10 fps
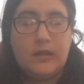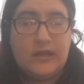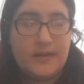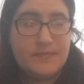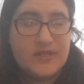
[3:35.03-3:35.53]

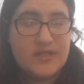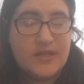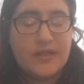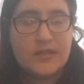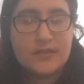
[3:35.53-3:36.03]

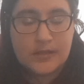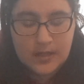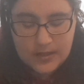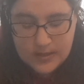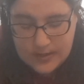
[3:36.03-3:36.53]
lipsticks,
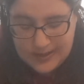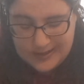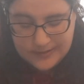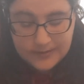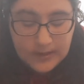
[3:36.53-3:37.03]
and
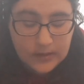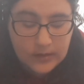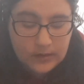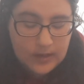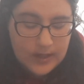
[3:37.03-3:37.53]
I think a
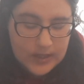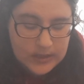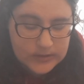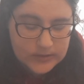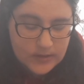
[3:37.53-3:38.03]

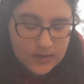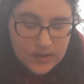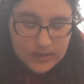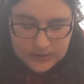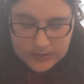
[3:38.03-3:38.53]
gloss.
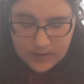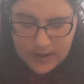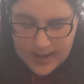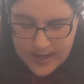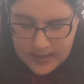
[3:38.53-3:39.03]
So
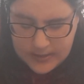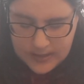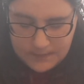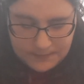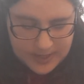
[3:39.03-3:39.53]
I ended
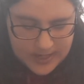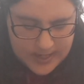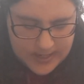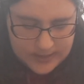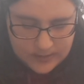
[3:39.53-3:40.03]
up
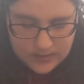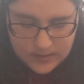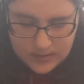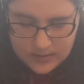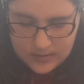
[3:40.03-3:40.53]
buying
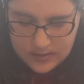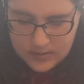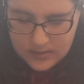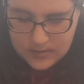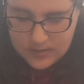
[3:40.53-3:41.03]

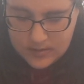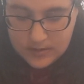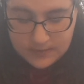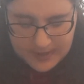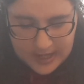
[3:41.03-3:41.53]

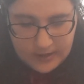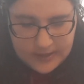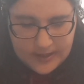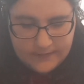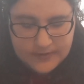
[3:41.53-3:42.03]
the
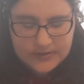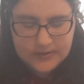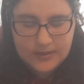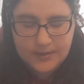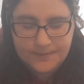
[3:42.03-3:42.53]
palette,
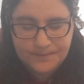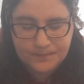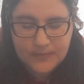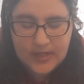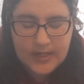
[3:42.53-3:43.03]
obviously.
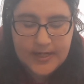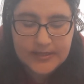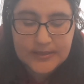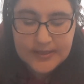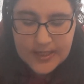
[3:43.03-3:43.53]
And I
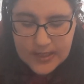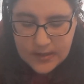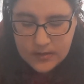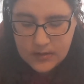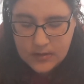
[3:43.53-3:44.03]
did
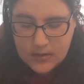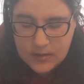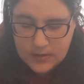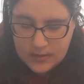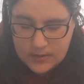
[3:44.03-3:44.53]

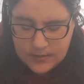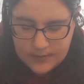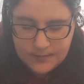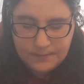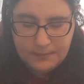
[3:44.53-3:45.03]

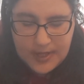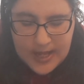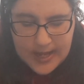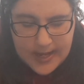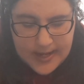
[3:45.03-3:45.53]

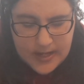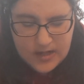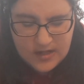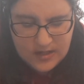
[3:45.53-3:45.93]
buy